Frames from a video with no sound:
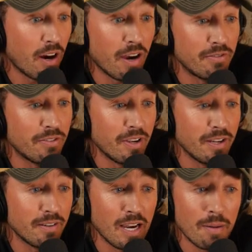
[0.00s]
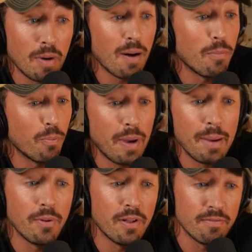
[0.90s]
I've seen come up or
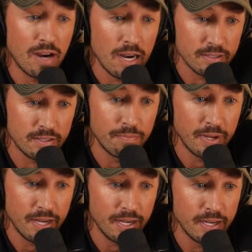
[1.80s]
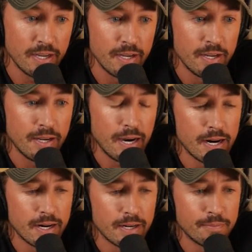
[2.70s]
people have asked me
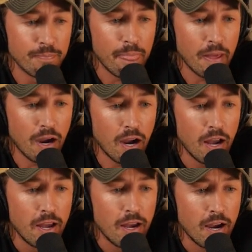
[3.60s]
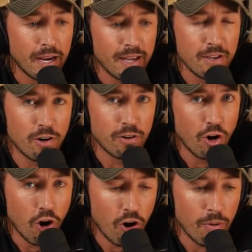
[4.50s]
uh, I get the odd
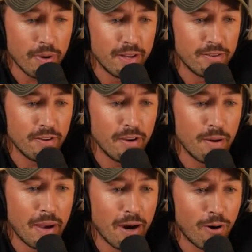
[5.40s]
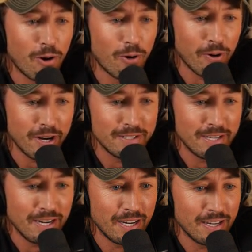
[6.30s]
comment about
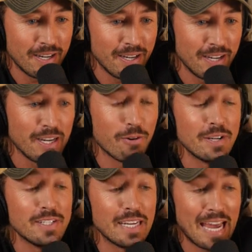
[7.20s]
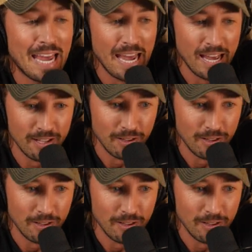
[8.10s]
creatine increasing hair